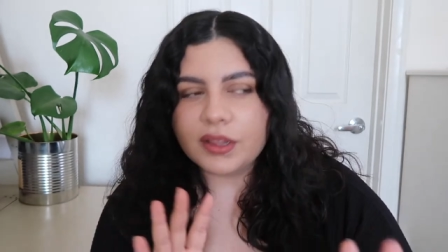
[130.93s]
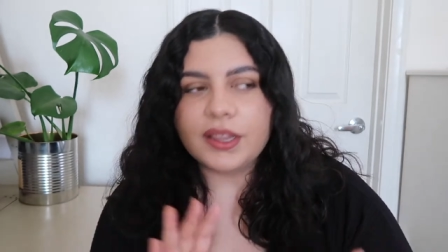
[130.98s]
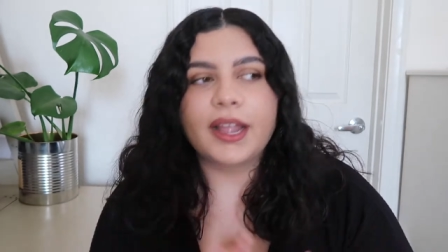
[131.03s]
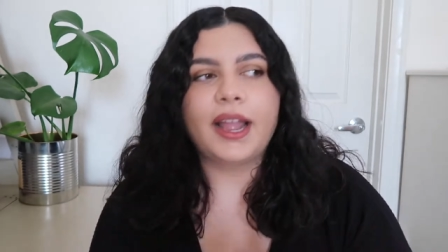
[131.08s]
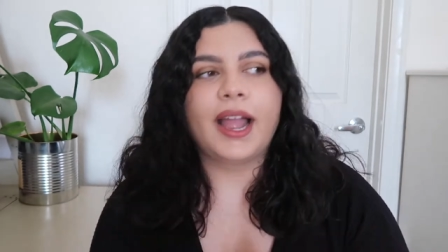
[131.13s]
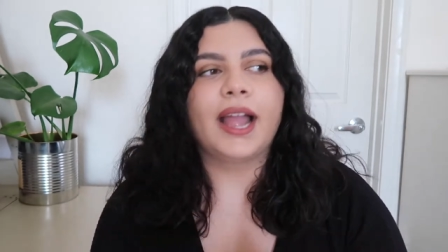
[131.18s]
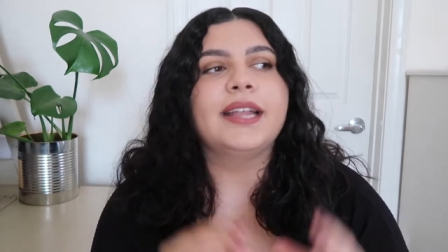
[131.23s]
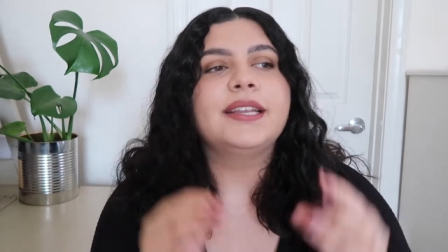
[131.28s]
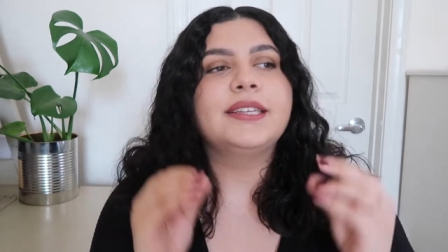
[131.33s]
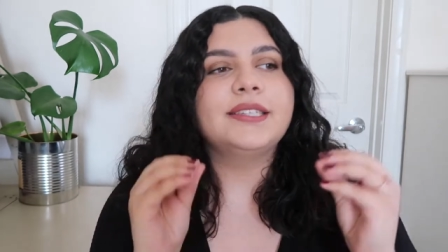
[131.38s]
Like
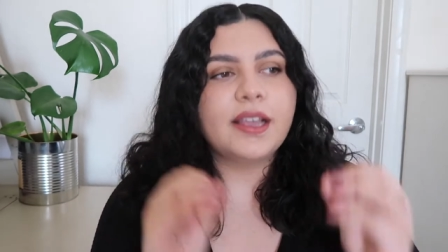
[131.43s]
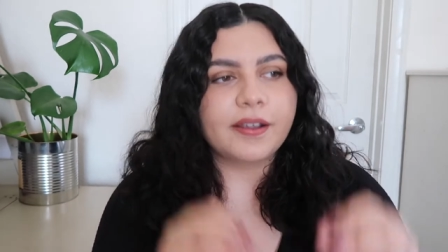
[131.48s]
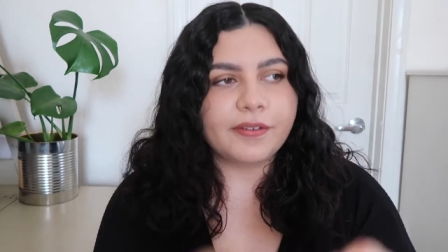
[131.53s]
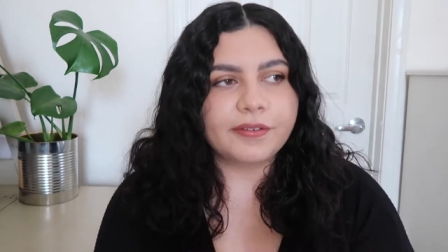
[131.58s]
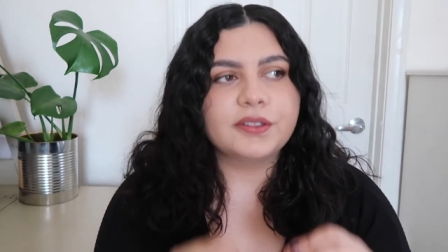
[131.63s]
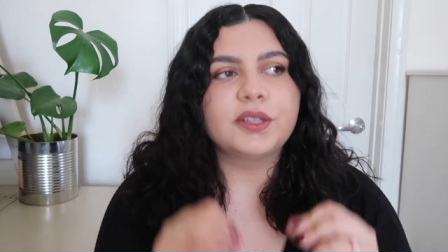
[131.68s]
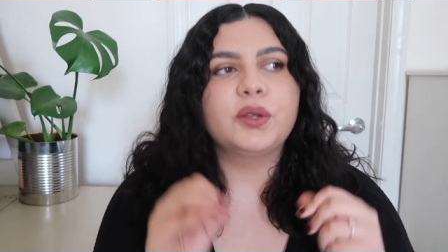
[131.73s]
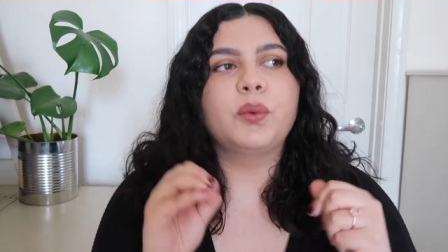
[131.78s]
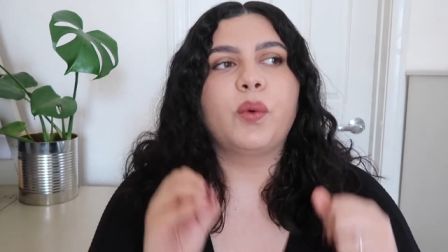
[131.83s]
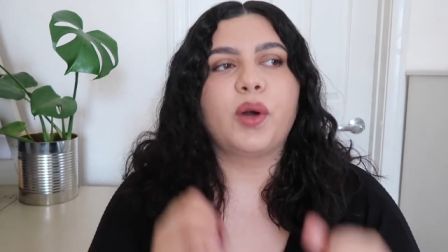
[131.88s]
I
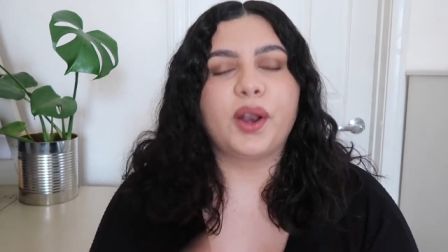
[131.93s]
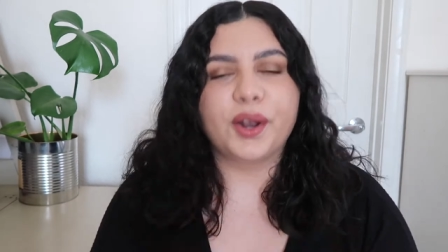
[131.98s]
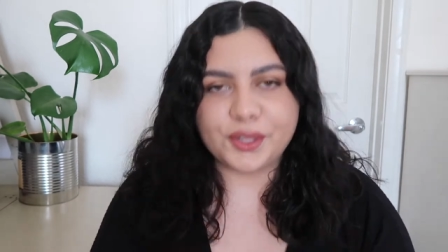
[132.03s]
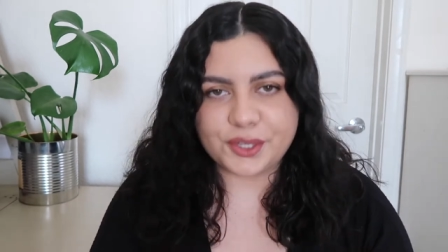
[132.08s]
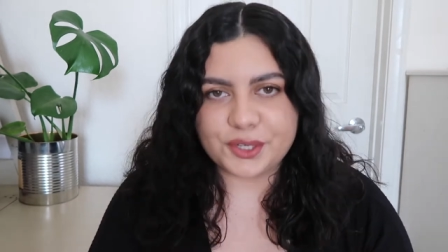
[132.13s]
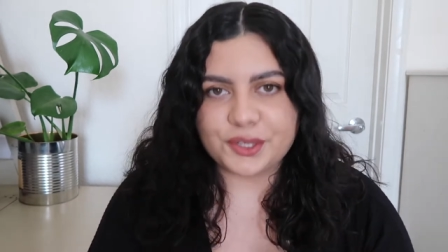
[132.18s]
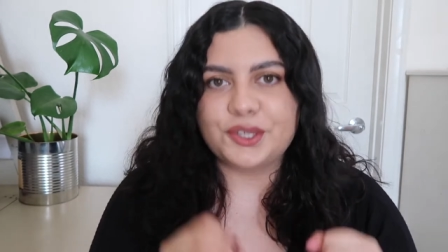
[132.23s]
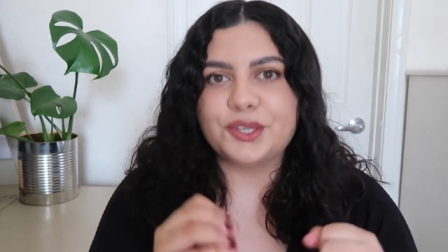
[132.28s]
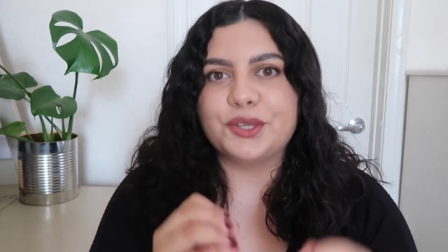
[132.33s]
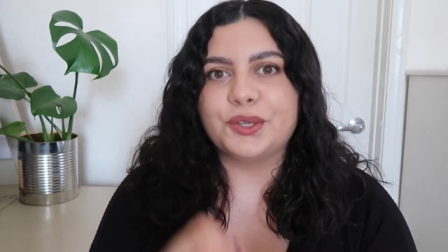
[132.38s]
definitely wanted
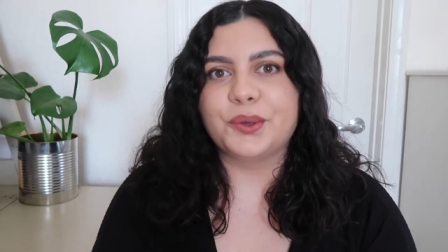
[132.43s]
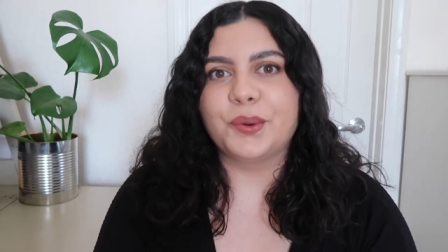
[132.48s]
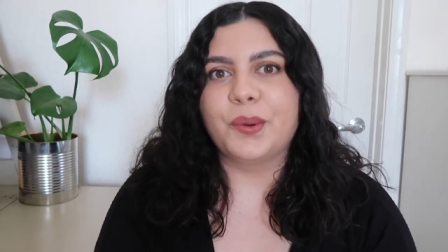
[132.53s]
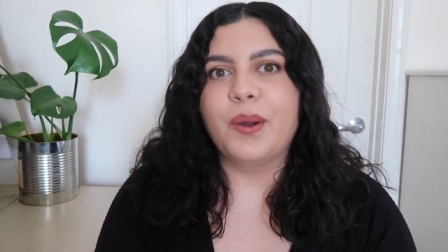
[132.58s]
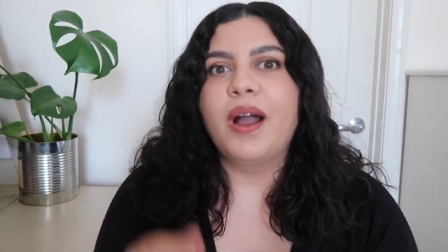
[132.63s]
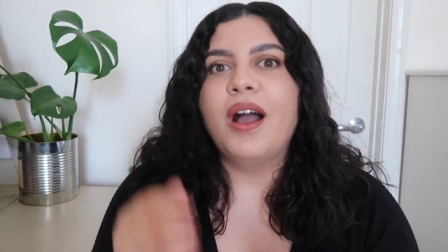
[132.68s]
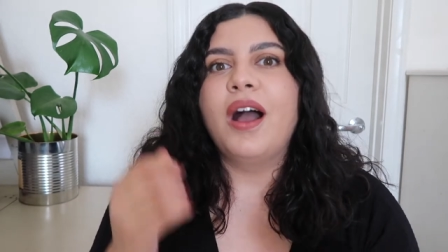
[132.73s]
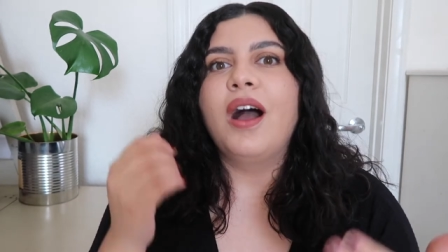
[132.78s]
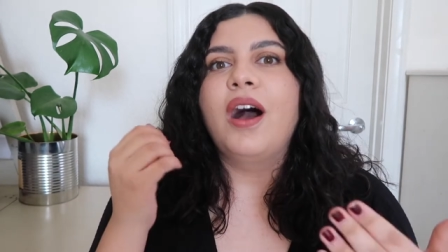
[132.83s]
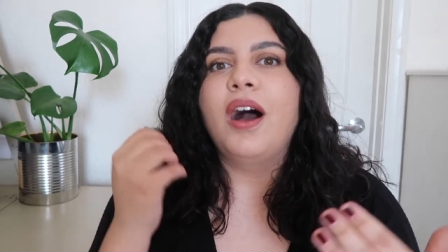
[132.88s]
to do
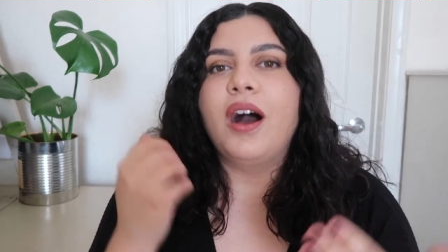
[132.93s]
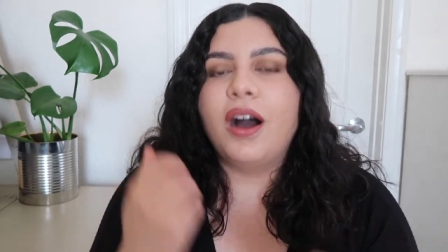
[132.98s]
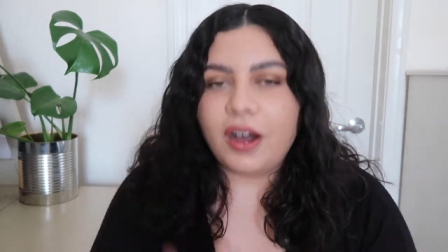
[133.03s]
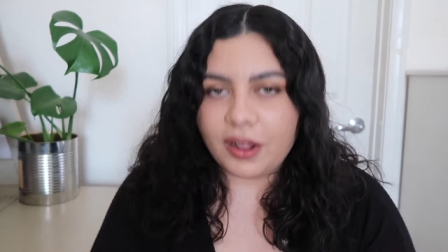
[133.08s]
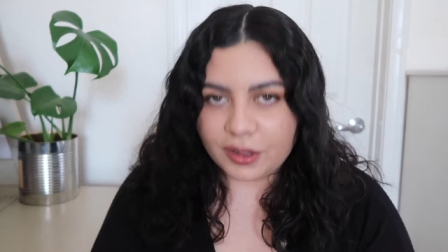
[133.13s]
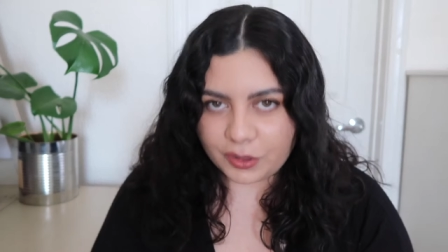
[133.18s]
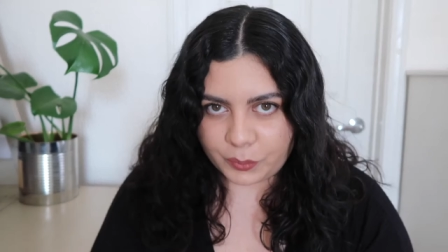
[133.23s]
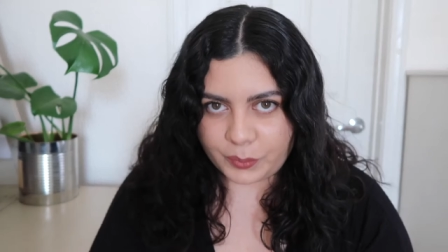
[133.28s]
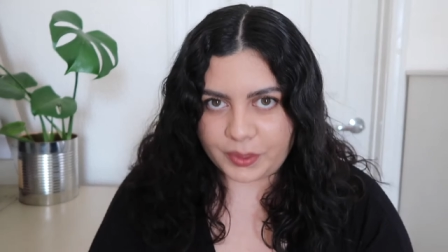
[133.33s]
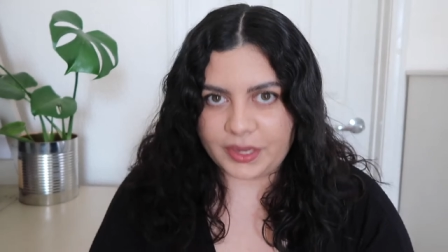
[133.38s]

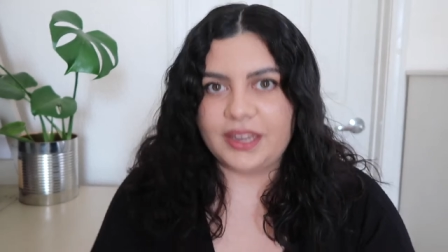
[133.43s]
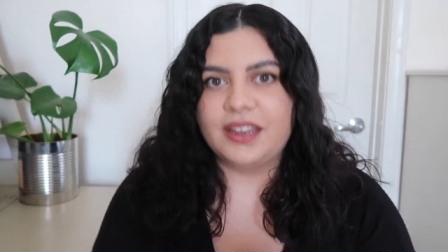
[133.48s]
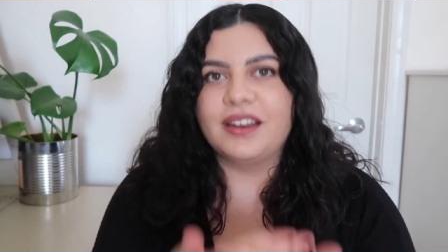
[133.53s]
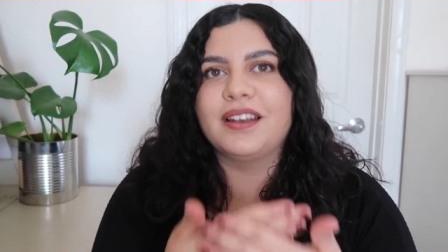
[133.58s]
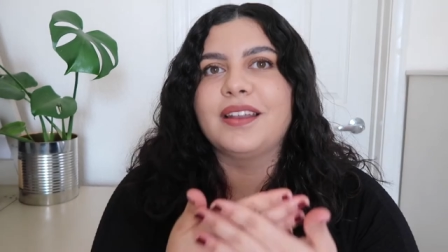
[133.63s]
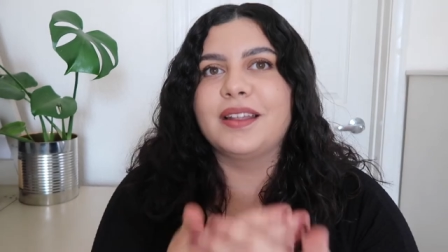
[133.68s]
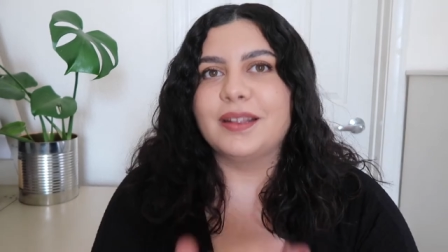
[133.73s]
Halloween